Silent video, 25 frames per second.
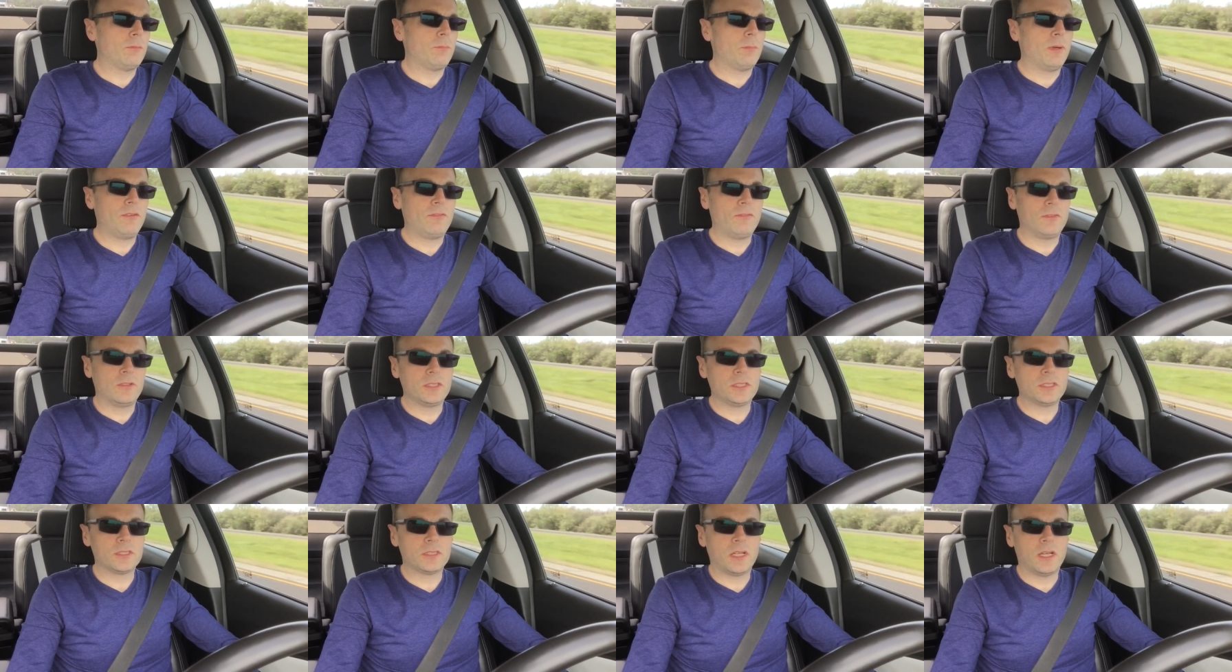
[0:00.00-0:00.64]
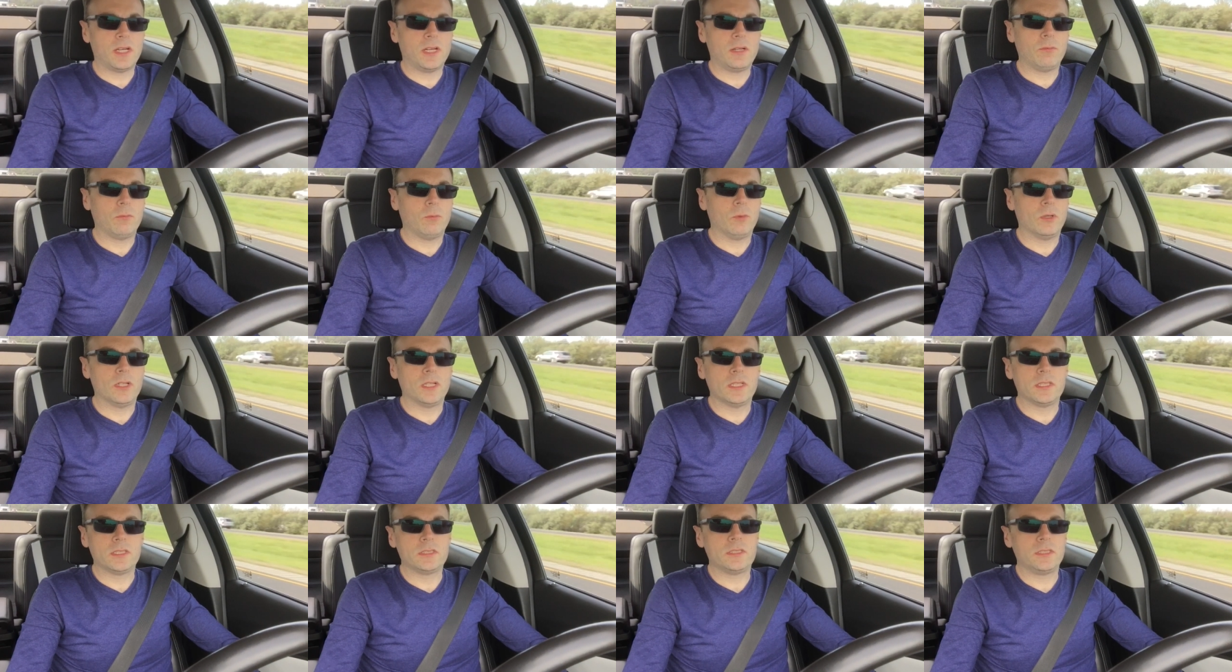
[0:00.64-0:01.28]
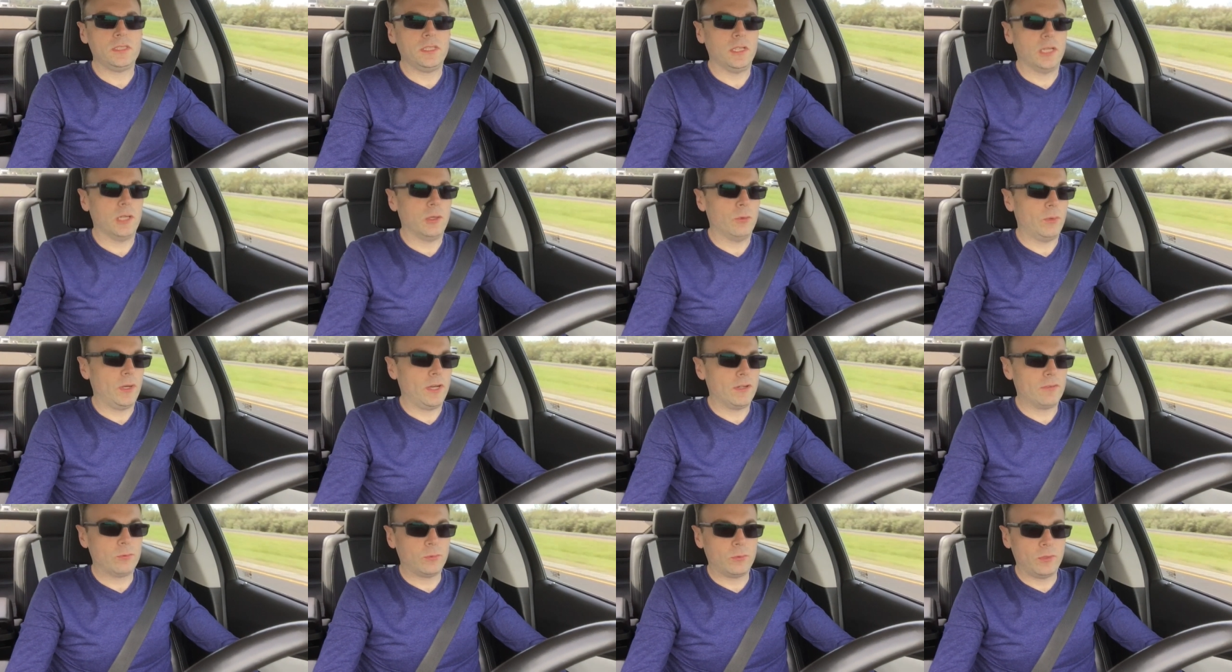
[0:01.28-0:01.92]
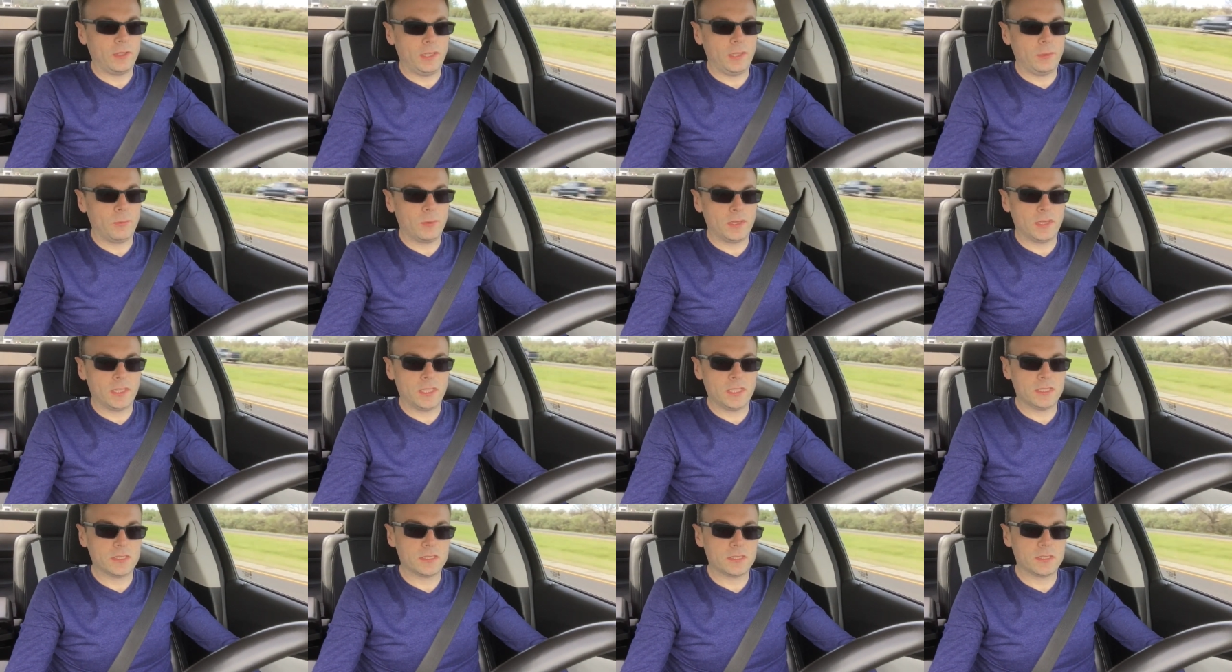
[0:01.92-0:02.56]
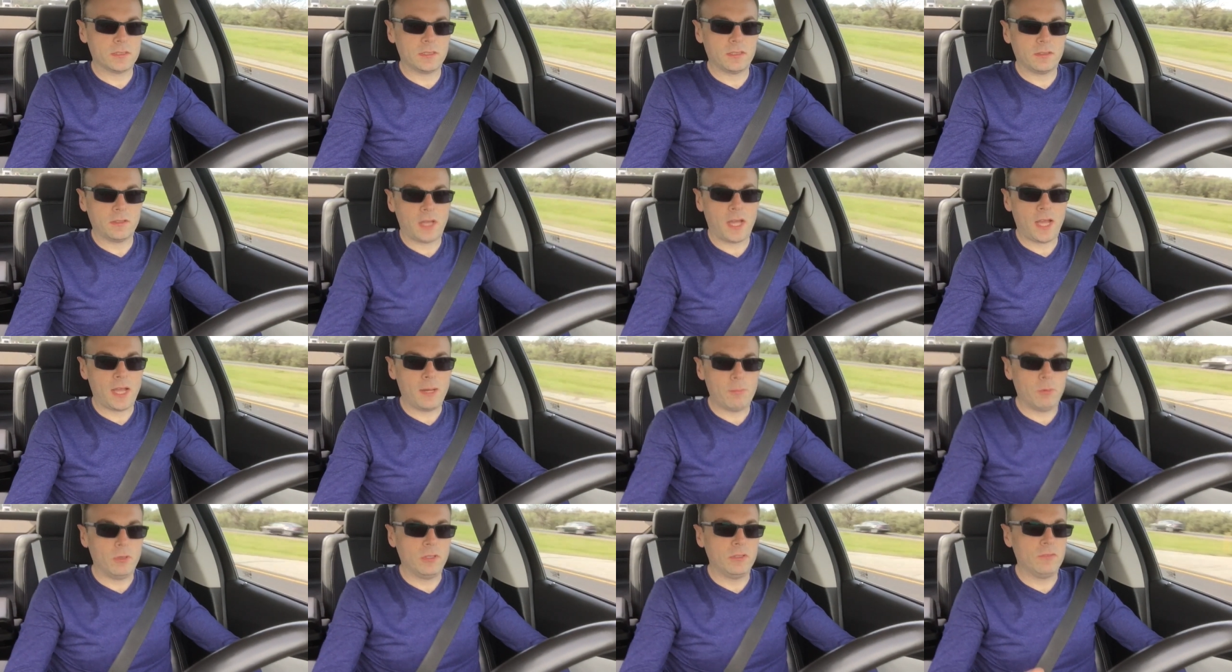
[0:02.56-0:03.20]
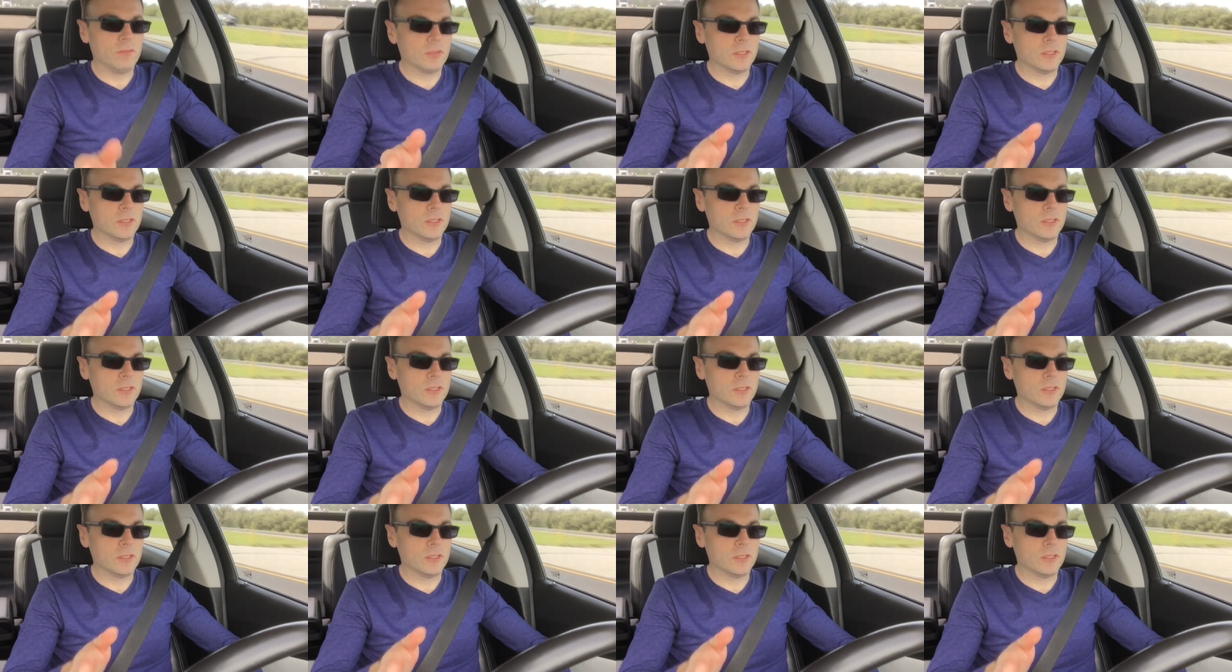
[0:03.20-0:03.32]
My first thought was, whenever anyone thinks hybrid,